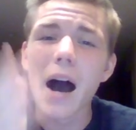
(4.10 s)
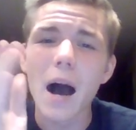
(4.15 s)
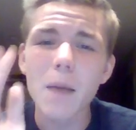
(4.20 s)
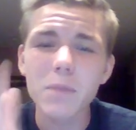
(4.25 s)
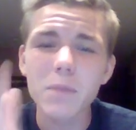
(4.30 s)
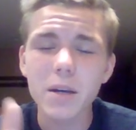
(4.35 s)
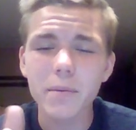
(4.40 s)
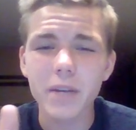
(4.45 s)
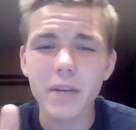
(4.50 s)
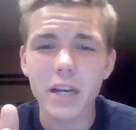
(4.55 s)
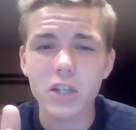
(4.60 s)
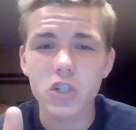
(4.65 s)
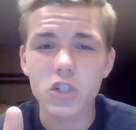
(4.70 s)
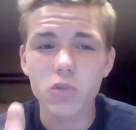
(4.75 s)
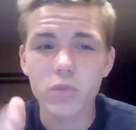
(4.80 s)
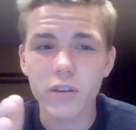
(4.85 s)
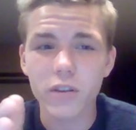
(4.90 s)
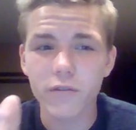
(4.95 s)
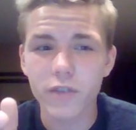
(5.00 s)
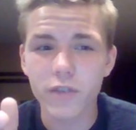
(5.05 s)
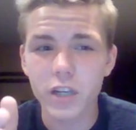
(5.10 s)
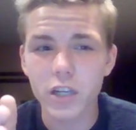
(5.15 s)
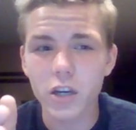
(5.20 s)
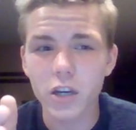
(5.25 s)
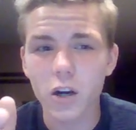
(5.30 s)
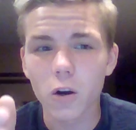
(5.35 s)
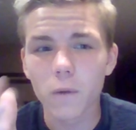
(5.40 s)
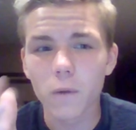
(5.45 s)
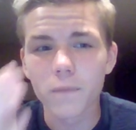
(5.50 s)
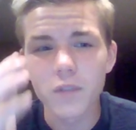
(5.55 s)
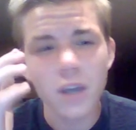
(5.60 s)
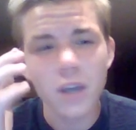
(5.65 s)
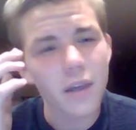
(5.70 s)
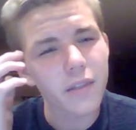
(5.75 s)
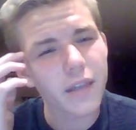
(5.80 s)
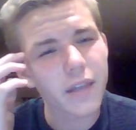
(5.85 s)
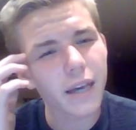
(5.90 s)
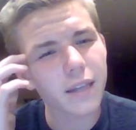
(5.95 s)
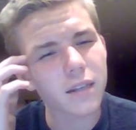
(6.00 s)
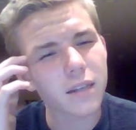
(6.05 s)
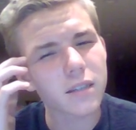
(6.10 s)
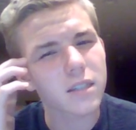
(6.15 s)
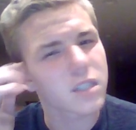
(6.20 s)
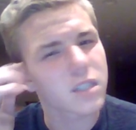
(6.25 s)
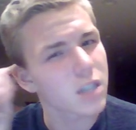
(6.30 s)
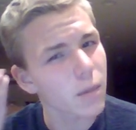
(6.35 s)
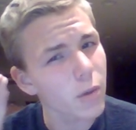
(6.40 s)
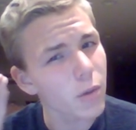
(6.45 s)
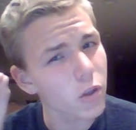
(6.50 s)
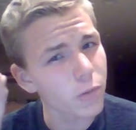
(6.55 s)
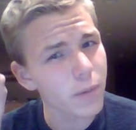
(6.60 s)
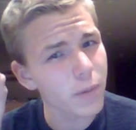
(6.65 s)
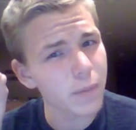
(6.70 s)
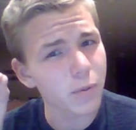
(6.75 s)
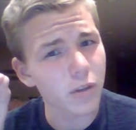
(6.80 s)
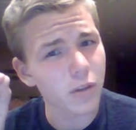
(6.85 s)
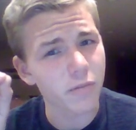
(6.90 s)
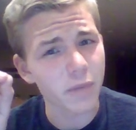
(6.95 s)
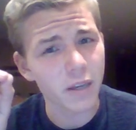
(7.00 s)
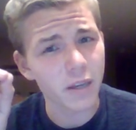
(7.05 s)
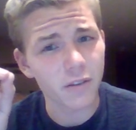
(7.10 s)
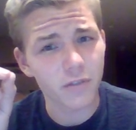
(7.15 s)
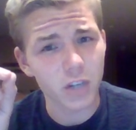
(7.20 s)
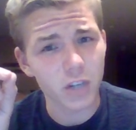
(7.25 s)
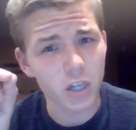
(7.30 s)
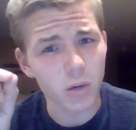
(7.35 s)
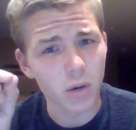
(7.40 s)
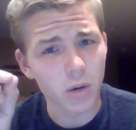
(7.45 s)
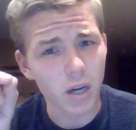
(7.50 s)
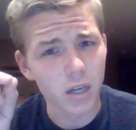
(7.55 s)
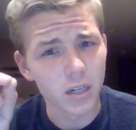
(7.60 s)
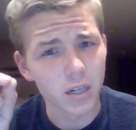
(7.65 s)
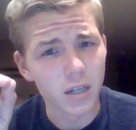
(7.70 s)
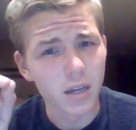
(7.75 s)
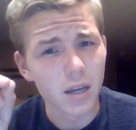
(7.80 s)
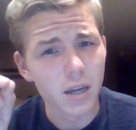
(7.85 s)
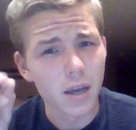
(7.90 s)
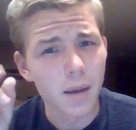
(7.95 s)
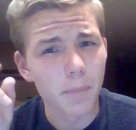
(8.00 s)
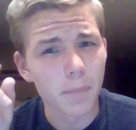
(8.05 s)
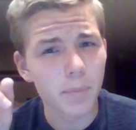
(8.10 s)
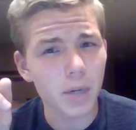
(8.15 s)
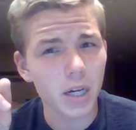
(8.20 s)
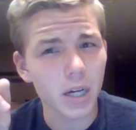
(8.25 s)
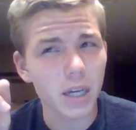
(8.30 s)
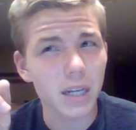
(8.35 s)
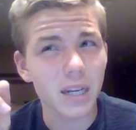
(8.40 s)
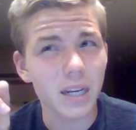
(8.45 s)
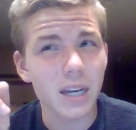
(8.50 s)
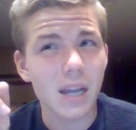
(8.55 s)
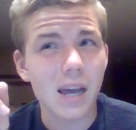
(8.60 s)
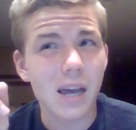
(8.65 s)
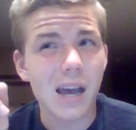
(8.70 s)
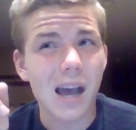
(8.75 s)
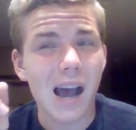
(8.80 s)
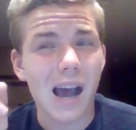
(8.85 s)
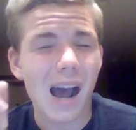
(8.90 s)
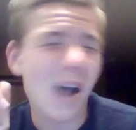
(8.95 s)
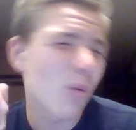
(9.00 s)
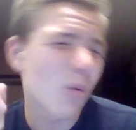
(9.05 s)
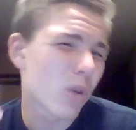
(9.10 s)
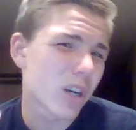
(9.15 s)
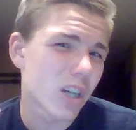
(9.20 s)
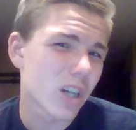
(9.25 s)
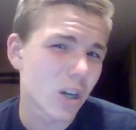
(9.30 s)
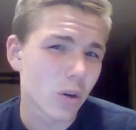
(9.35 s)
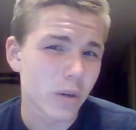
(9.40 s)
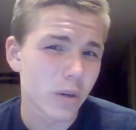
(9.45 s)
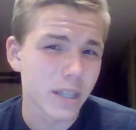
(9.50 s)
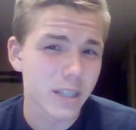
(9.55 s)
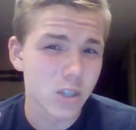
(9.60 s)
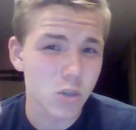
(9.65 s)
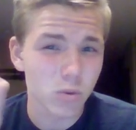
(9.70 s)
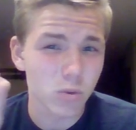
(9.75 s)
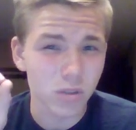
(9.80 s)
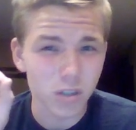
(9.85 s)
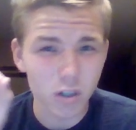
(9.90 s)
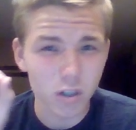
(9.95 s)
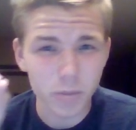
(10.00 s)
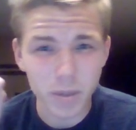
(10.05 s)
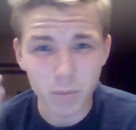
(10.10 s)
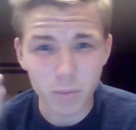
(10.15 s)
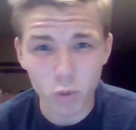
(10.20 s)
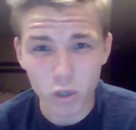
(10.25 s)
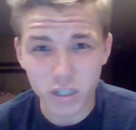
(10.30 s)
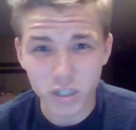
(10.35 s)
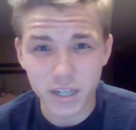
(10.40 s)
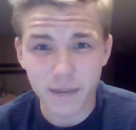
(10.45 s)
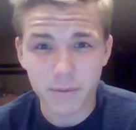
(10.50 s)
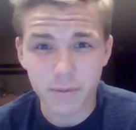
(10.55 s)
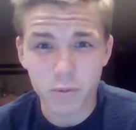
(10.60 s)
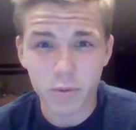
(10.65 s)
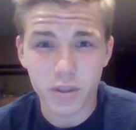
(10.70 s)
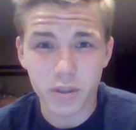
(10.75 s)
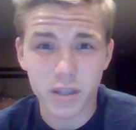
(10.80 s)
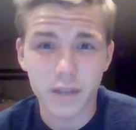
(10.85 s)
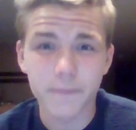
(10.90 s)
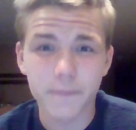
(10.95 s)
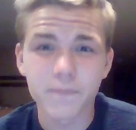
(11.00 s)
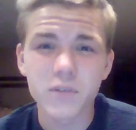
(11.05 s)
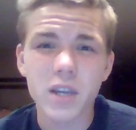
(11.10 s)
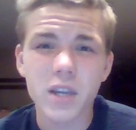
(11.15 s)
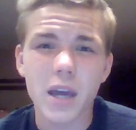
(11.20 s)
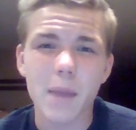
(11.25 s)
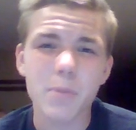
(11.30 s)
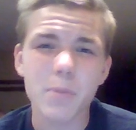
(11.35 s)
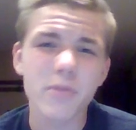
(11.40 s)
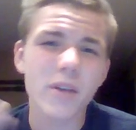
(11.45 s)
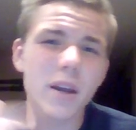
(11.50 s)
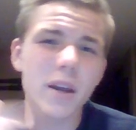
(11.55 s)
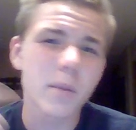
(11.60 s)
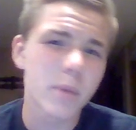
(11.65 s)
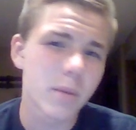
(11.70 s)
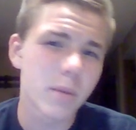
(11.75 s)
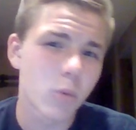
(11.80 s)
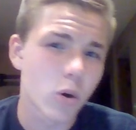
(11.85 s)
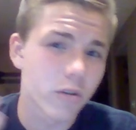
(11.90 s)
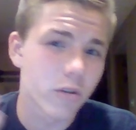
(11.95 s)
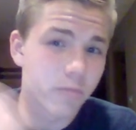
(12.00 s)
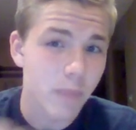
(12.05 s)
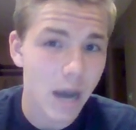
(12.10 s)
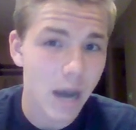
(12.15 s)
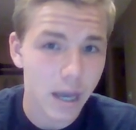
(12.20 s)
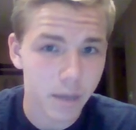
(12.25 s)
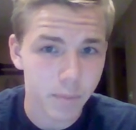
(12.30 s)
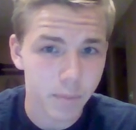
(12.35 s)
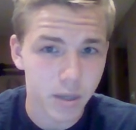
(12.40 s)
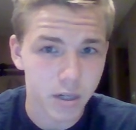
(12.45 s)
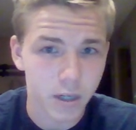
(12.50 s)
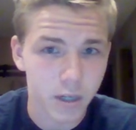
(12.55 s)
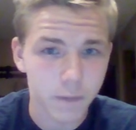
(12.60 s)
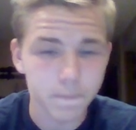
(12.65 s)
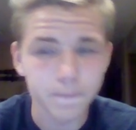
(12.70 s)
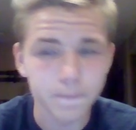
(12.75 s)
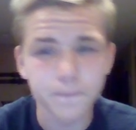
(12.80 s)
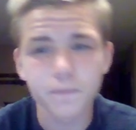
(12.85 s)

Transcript: I'm coming at you with a video that some other people have made a video on, but I want to go into a little bit more depth with it and provide a bit more of my opinion.